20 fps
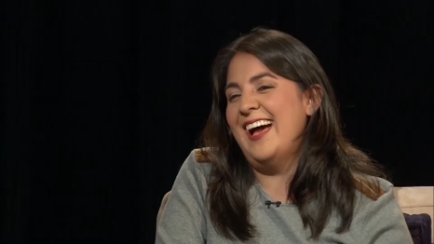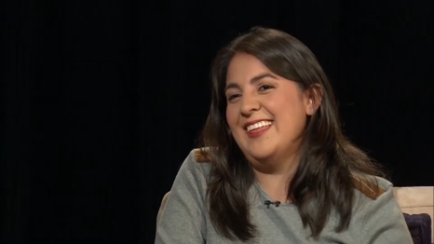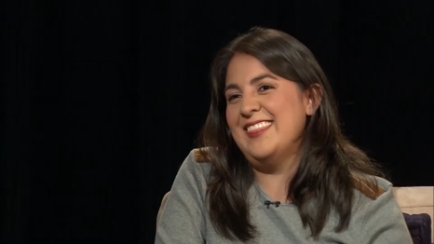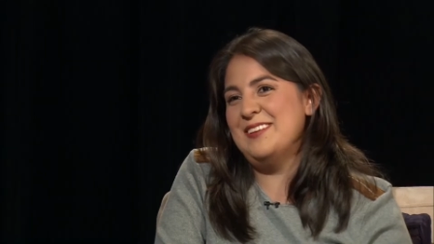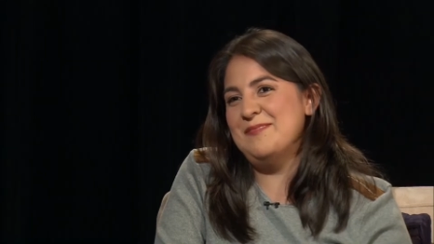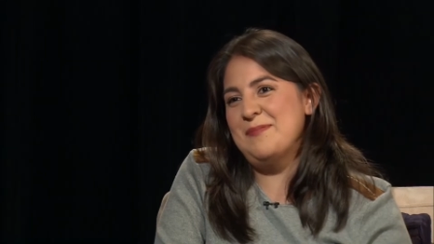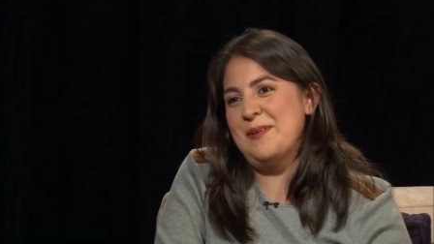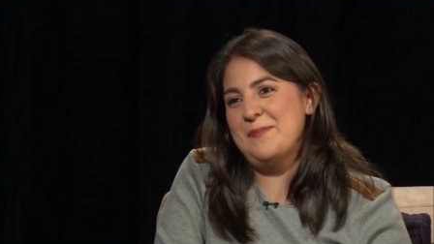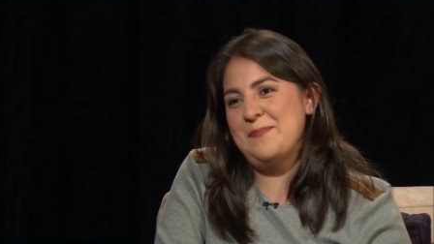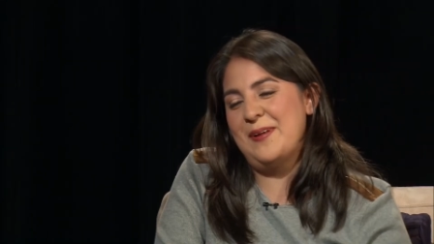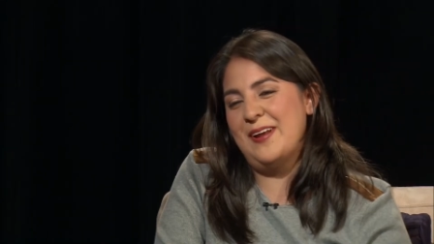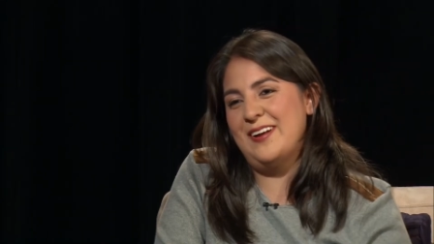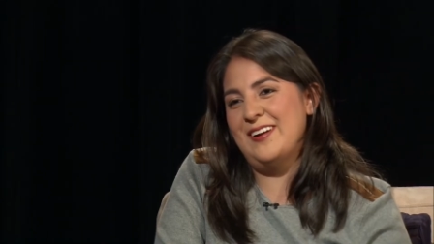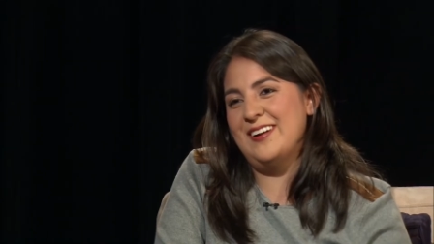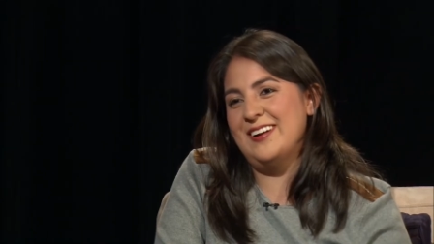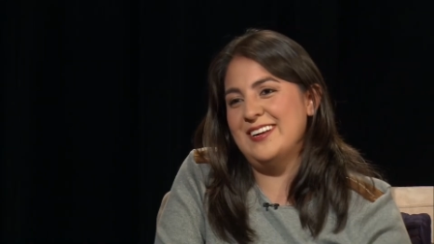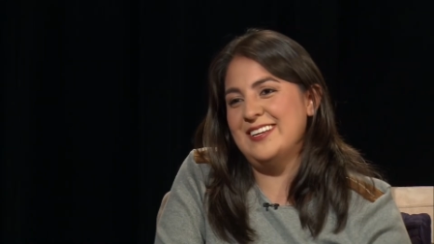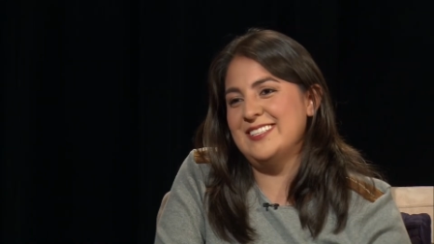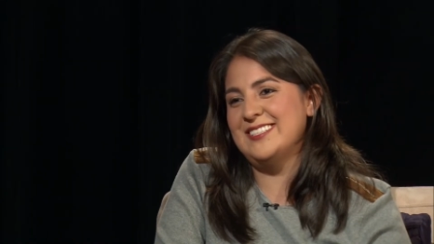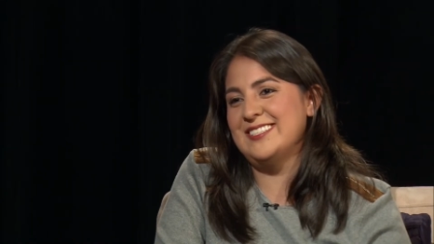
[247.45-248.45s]
I think wow. my
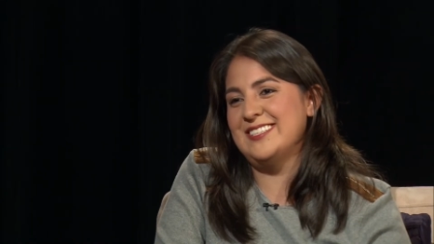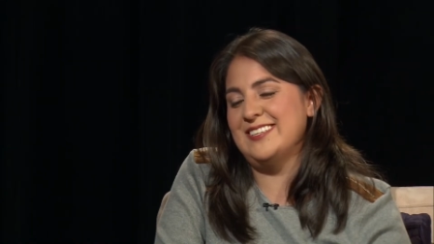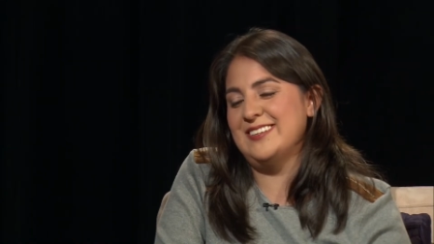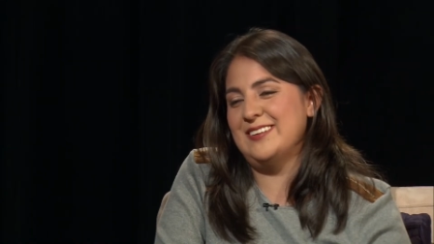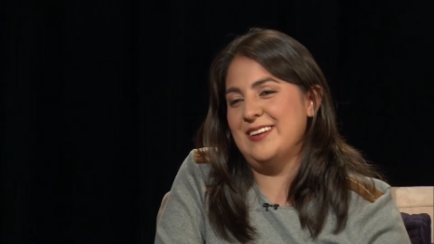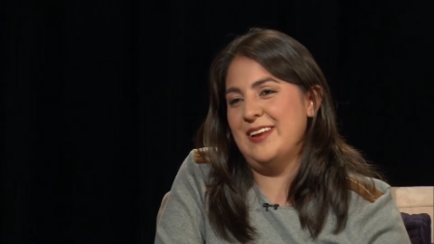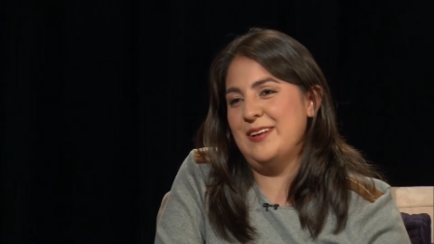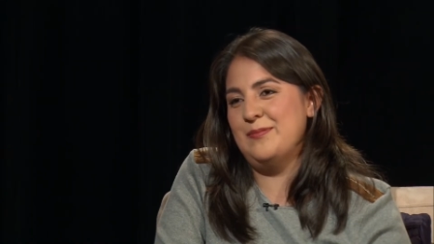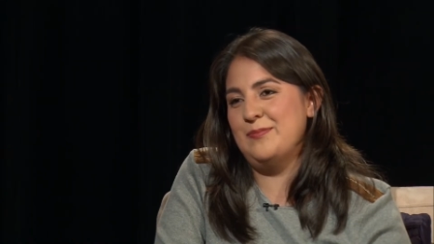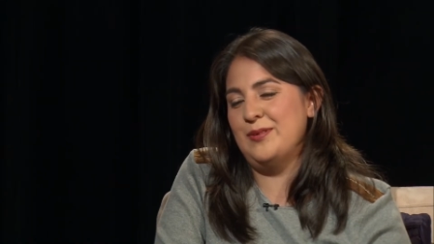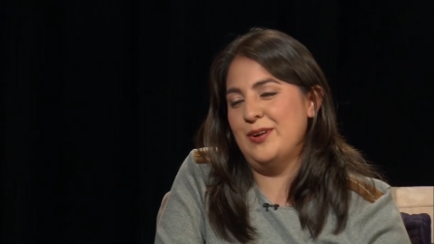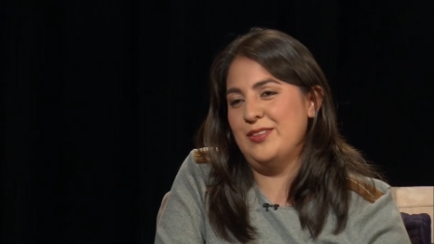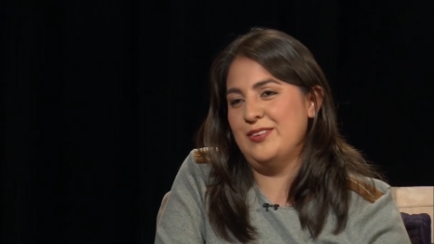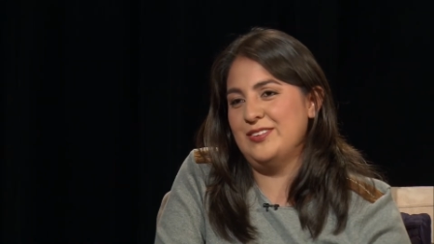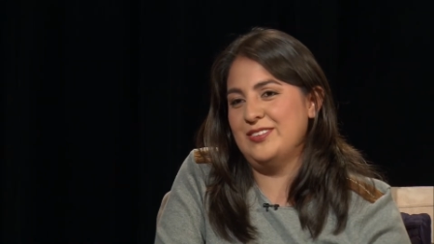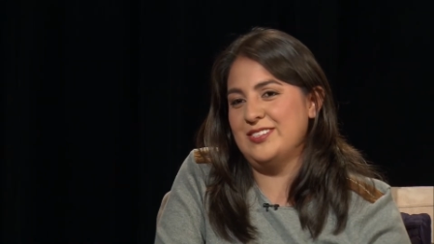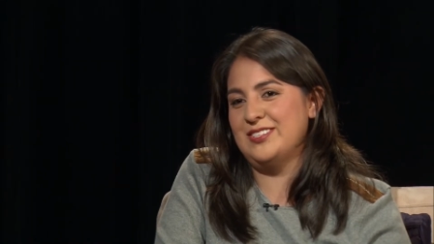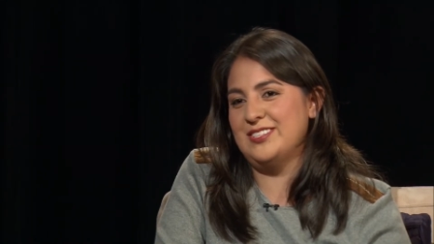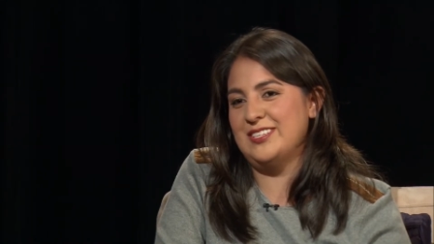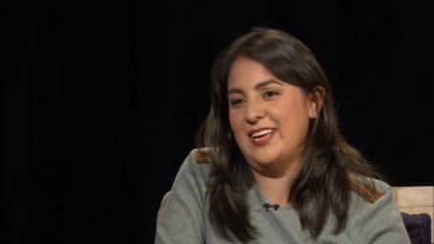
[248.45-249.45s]
parents and, and
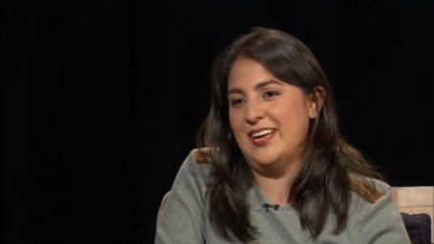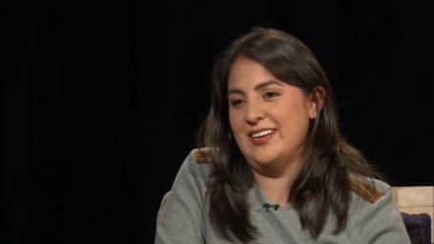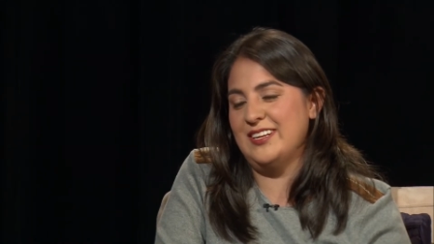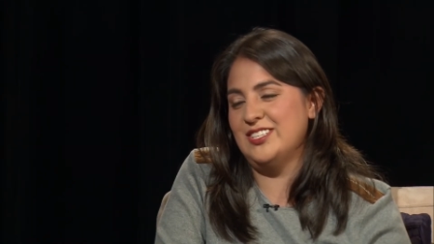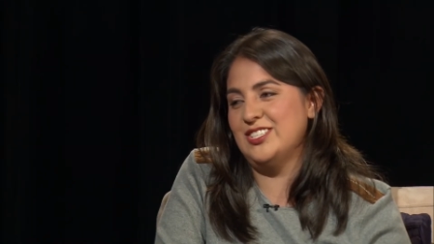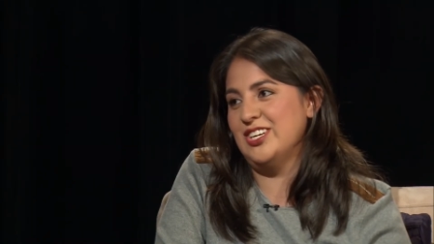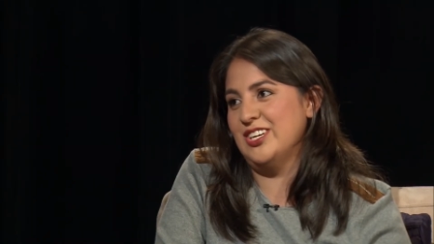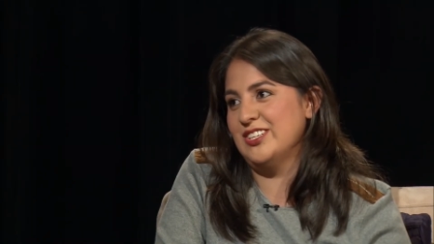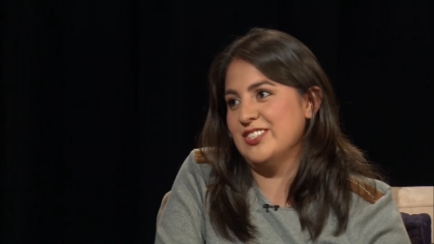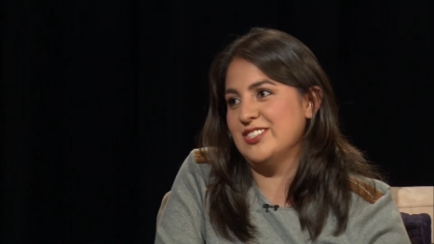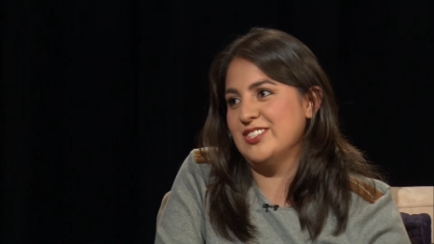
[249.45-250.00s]
brothers had a chance